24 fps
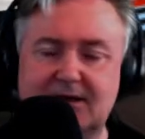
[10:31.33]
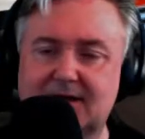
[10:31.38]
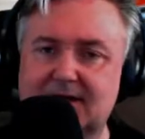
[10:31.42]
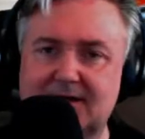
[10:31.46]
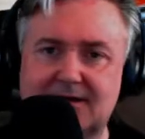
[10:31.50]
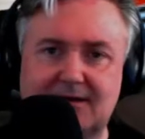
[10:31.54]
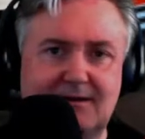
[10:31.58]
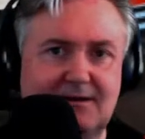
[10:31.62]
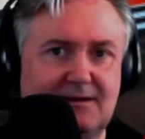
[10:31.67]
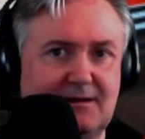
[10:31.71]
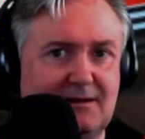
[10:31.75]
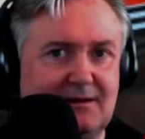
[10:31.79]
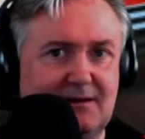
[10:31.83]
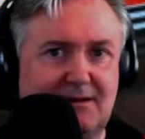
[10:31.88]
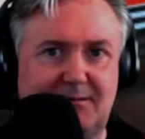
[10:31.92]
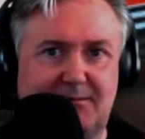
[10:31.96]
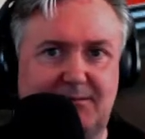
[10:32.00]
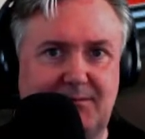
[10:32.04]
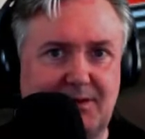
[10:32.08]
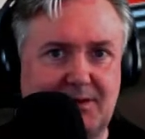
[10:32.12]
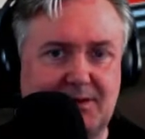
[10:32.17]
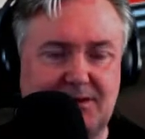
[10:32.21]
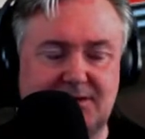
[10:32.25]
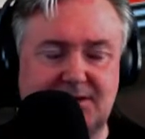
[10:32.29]
The
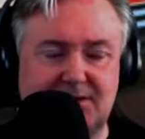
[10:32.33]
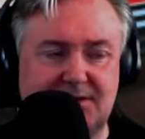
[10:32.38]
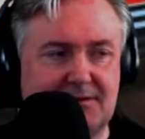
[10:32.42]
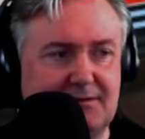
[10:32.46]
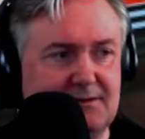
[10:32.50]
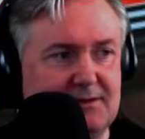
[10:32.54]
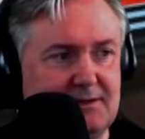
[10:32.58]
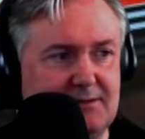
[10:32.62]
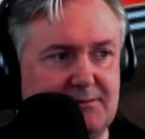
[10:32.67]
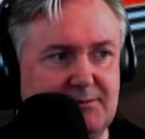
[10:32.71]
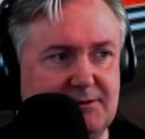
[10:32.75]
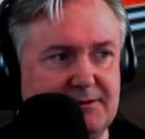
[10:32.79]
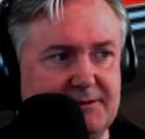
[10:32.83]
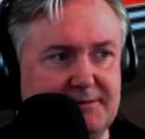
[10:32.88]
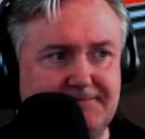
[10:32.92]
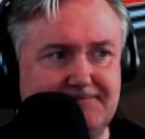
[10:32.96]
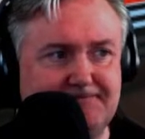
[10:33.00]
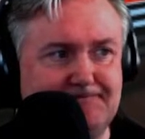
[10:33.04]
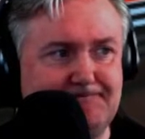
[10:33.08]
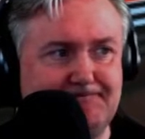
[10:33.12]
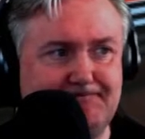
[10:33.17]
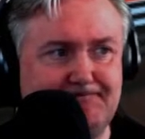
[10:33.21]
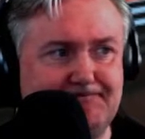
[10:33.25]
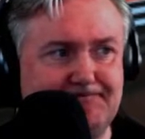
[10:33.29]
mice are
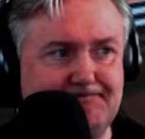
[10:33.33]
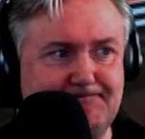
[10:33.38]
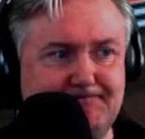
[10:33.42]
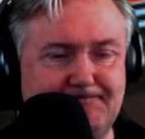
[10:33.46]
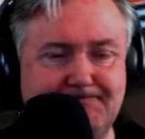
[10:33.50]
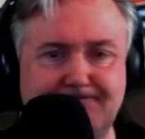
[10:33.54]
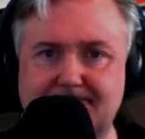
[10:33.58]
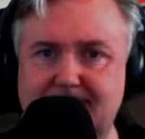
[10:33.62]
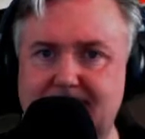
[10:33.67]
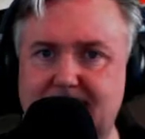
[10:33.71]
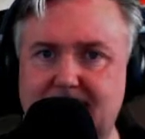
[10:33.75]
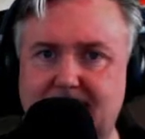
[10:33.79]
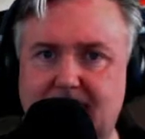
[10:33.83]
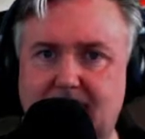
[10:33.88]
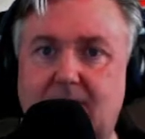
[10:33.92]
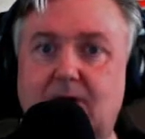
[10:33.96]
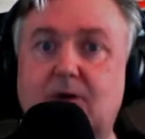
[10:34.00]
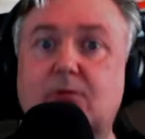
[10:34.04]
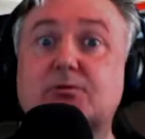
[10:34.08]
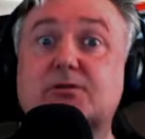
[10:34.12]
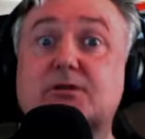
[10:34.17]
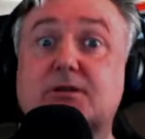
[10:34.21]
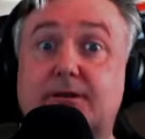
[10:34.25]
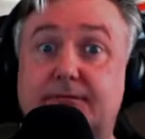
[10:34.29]

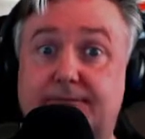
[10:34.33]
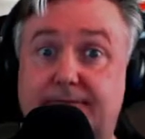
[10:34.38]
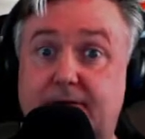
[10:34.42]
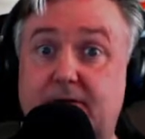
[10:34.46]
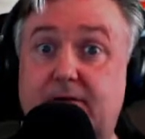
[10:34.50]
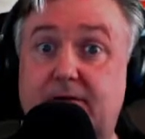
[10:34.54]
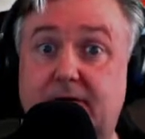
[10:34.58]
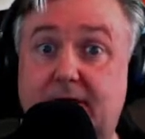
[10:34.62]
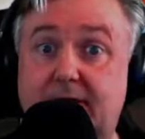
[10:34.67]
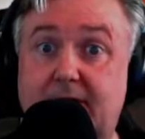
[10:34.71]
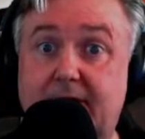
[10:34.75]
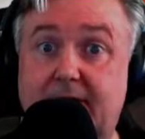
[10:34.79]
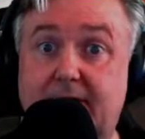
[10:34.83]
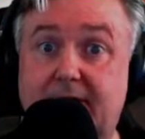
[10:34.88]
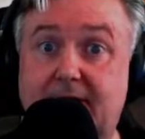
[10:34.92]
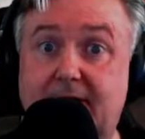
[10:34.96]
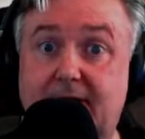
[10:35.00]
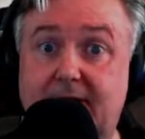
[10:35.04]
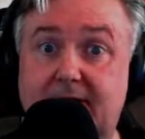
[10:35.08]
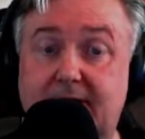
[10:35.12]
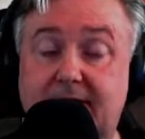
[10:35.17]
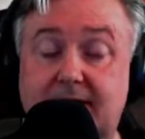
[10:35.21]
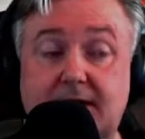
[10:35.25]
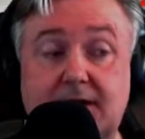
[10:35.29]
always in the front line,
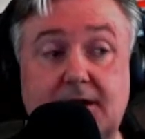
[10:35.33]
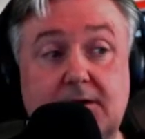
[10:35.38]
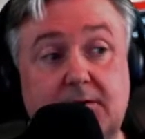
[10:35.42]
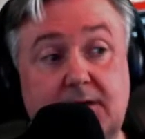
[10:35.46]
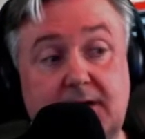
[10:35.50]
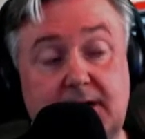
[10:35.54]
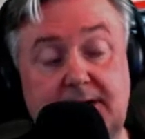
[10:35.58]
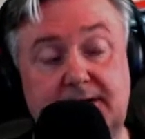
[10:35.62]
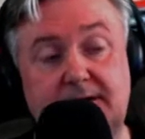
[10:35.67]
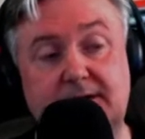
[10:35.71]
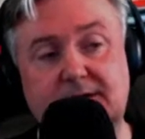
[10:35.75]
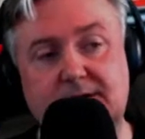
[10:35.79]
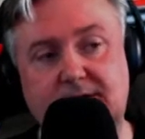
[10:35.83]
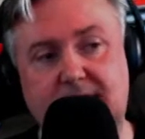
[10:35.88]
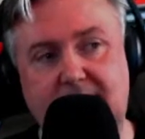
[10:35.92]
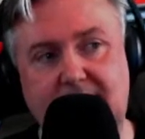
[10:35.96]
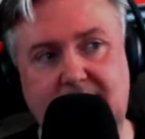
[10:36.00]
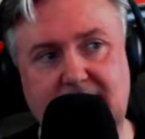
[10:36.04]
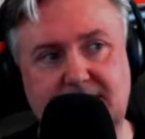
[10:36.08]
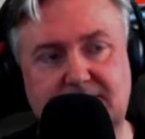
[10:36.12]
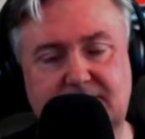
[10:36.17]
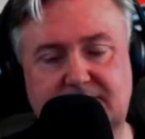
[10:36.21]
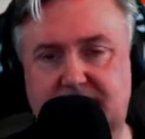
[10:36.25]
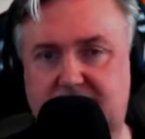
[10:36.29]
aren't they? Well, in this
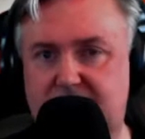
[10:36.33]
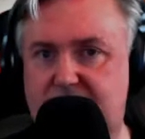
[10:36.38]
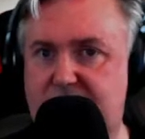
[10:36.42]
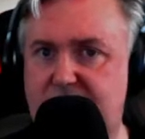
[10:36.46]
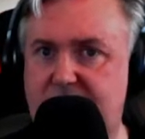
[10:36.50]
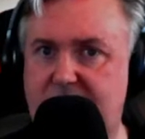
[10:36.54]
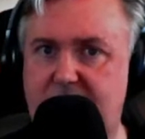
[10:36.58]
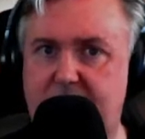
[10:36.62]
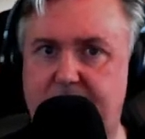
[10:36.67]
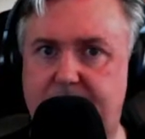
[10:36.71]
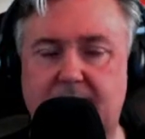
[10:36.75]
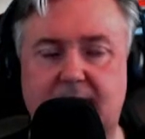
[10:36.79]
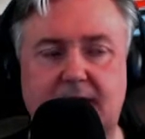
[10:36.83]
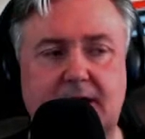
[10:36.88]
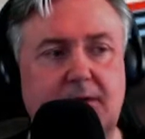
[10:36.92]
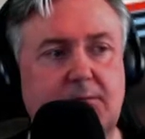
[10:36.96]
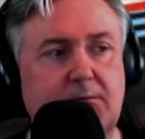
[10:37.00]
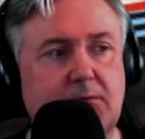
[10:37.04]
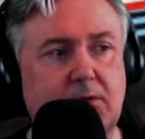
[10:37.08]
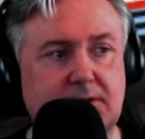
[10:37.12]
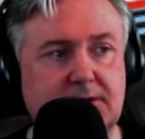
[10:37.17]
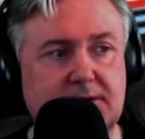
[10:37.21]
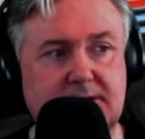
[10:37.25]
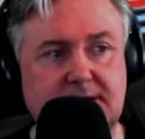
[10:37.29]
case, it was a sheep,
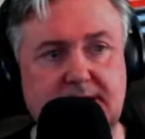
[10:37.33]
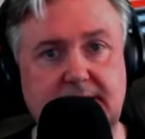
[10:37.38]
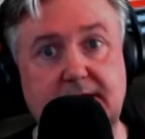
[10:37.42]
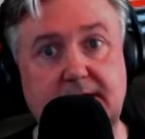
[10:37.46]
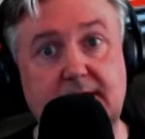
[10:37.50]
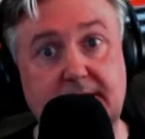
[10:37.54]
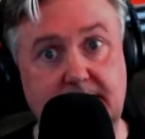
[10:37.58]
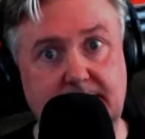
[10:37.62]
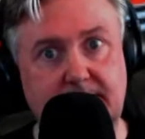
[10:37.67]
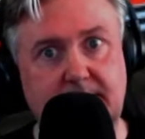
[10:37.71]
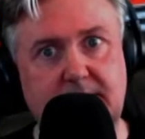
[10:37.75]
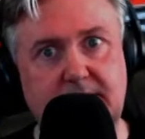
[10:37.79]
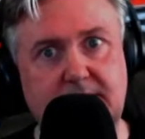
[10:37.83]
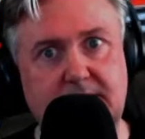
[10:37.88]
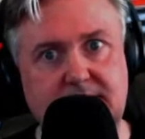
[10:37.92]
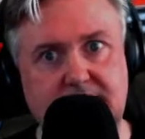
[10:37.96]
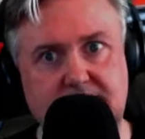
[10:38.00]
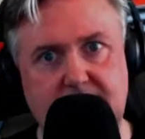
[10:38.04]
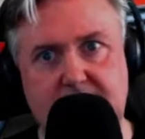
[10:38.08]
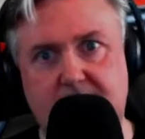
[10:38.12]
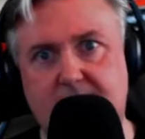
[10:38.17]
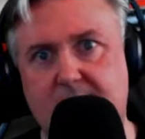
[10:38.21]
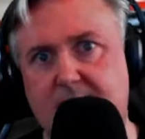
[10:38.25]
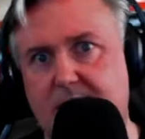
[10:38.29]
but still, the
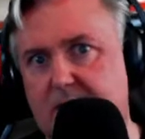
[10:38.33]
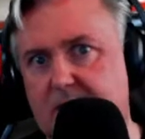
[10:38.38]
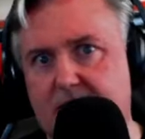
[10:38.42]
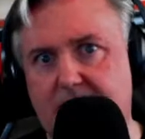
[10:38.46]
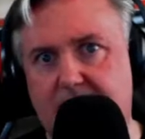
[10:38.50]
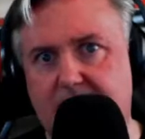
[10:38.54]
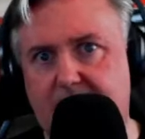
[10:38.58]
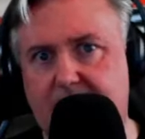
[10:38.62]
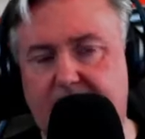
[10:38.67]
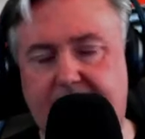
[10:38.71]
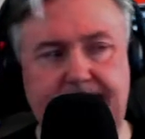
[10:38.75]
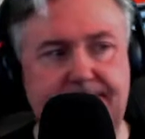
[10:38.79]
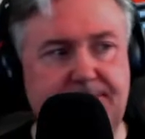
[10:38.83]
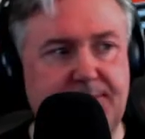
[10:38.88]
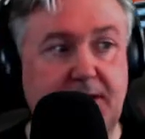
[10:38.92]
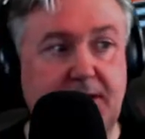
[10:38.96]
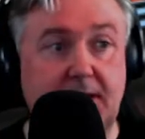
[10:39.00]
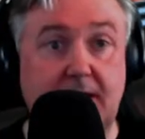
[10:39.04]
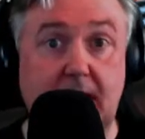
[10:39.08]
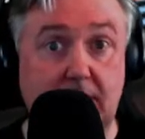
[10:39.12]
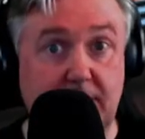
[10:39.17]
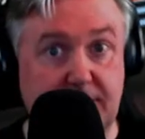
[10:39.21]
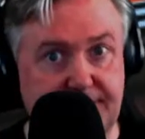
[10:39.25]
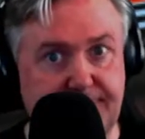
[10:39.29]
mice. Yeah,
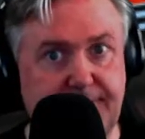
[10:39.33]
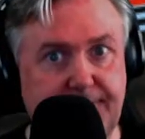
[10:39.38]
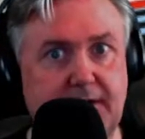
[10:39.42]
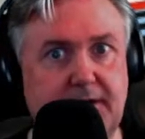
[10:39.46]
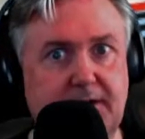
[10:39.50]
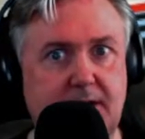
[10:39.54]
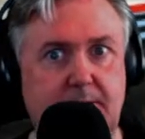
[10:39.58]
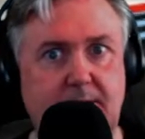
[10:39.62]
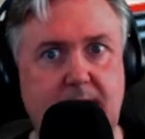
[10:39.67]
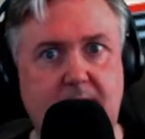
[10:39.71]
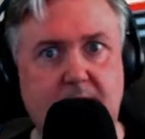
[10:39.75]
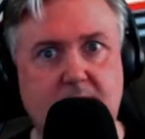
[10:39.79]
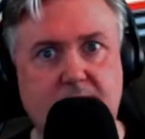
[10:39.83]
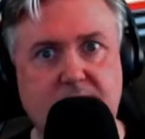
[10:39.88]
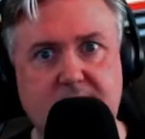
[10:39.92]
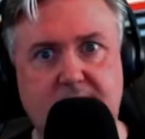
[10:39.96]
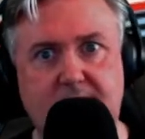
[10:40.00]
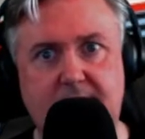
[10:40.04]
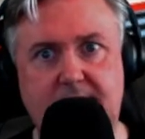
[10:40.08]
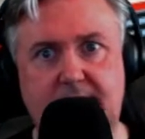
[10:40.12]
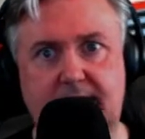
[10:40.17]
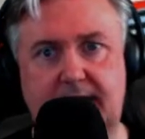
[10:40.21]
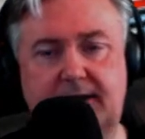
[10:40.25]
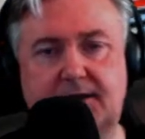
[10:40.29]
you'll always find a mouse
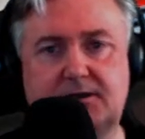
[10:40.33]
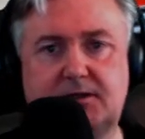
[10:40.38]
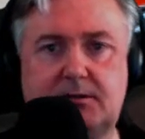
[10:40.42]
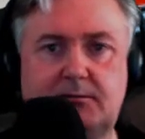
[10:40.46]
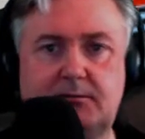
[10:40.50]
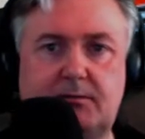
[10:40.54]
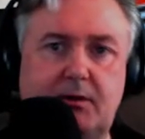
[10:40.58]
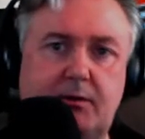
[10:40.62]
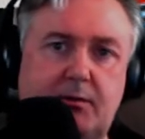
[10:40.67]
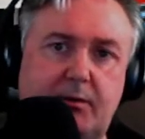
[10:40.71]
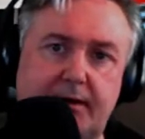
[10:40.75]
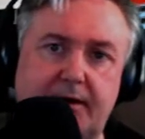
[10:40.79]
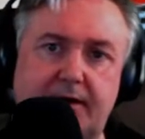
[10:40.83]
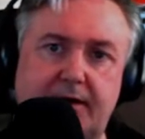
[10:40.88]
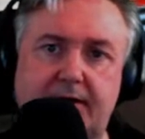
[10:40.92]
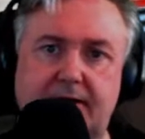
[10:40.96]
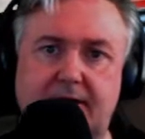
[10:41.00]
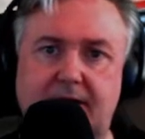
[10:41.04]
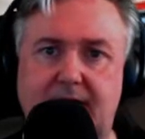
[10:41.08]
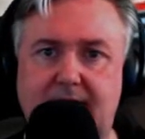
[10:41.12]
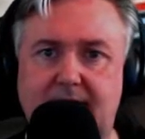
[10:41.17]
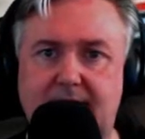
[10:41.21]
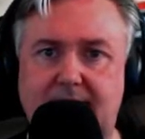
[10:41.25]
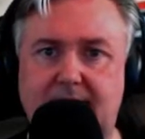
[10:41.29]
in there somewhere when
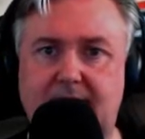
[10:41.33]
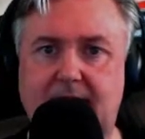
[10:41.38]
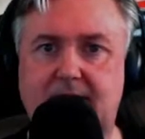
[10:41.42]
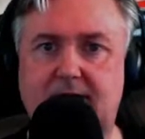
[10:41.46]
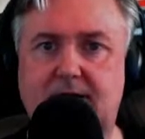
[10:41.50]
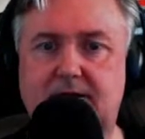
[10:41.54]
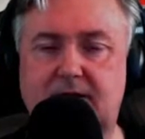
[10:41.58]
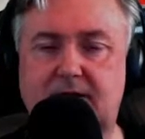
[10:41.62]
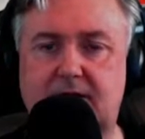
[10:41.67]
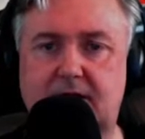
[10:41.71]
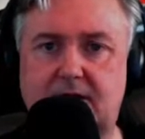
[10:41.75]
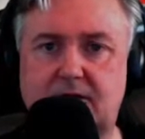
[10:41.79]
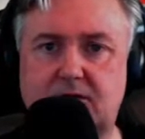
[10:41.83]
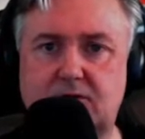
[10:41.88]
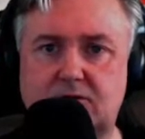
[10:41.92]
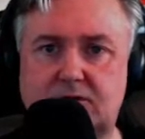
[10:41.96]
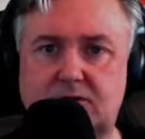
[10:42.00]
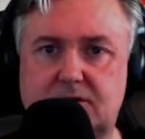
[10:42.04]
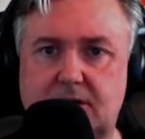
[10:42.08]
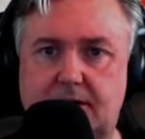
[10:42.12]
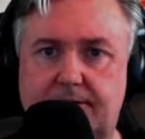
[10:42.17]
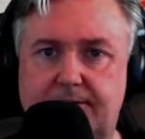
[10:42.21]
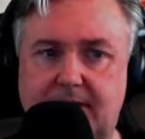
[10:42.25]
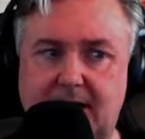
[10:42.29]
they're getting into the new
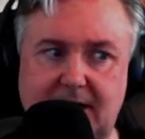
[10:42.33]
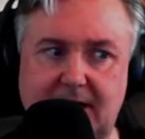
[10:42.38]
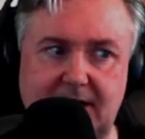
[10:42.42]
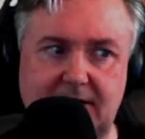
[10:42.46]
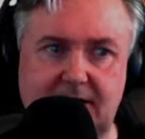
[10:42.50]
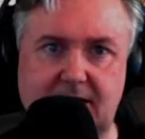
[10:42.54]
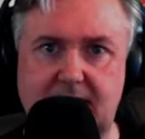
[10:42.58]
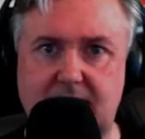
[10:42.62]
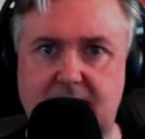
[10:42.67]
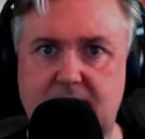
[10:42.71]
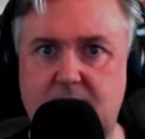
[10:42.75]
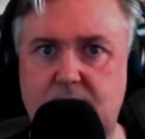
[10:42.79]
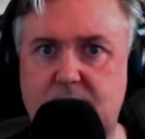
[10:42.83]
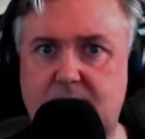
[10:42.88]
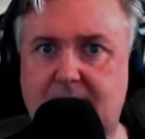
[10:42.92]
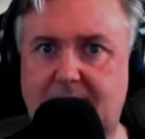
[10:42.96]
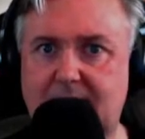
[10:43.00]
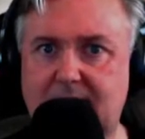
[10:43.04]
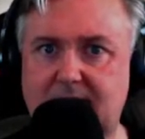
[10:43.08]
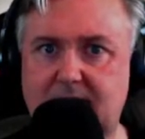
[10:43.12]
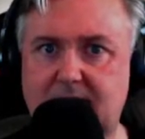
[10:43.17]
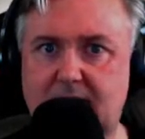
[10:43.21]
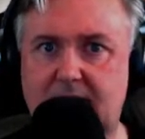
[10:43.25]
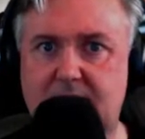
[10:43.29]
stuff, getting into the new
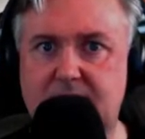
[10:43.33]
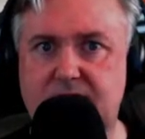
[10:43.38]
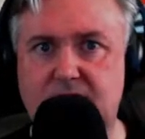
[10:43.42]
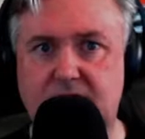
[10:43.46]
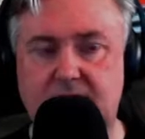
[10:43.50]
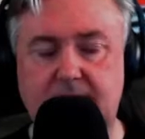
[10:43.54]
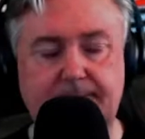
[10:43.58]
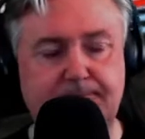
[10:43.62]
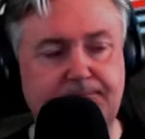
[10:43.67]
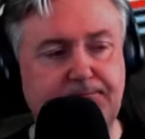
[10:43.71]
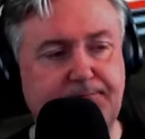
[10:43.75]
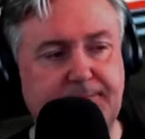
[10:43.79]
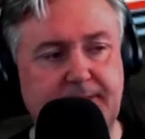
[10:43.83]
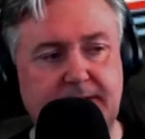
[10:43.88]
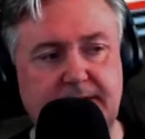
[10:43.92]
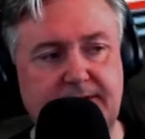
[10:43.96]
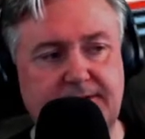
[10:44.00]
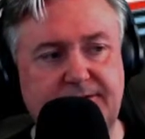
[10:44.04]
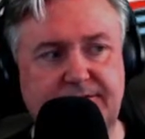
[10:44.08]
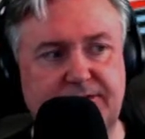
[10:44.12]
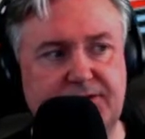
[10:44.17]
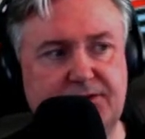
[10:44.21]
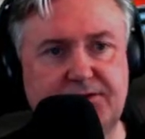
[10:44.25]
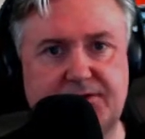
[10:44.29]
technology.
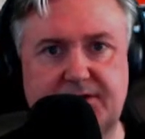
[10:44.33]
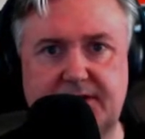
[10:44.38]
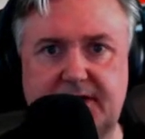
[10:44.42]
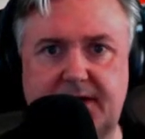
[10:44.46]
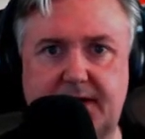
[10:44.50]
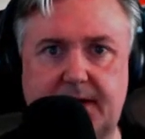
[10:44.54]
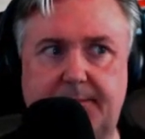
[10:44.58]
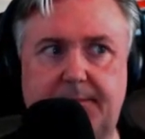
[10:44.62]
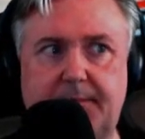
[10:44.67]
There's usually